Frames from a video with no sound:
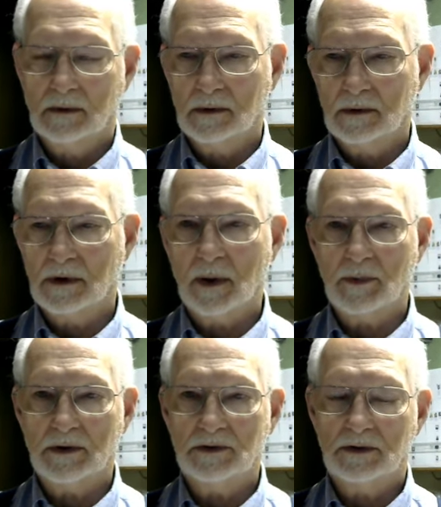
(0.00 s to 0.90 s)
coupling
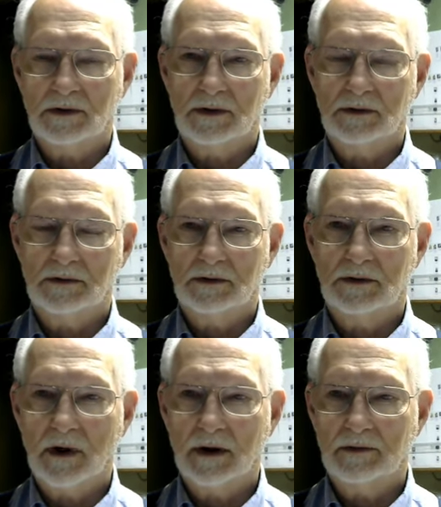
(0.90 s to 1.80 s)
to the
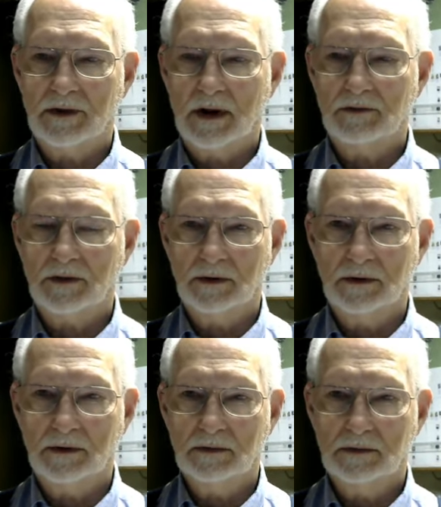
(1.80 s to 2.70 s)
drive shaft on the
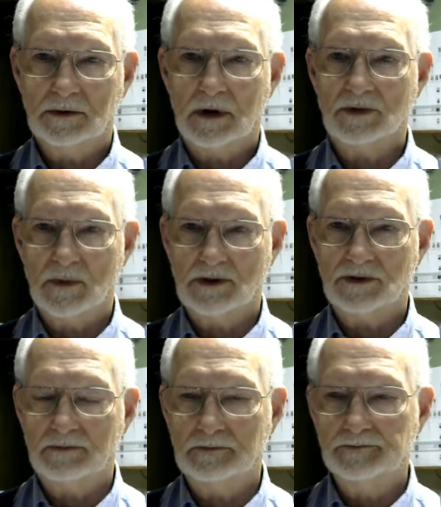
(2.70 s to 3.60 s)
transmission,
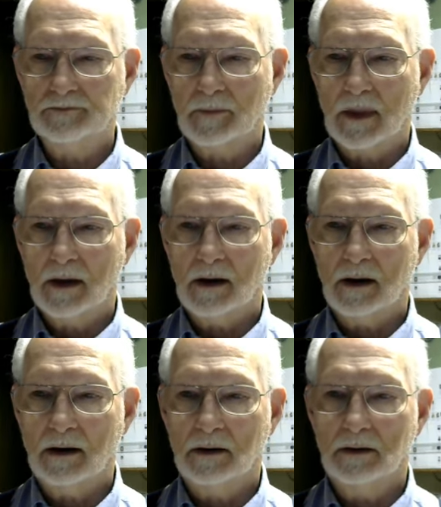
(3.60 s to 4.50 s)
and